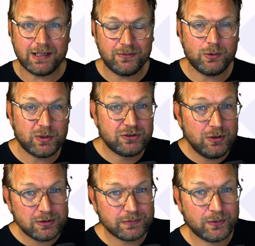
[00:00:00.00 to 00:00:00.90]
If it was
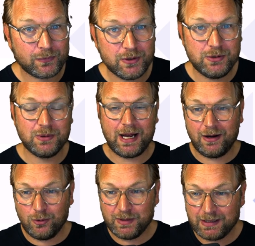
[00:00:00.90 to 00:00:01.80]
useful for you, I
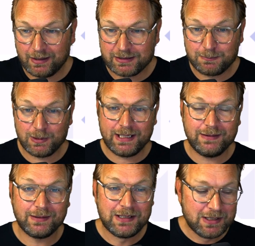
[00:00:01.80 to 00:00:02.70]
hope that I explained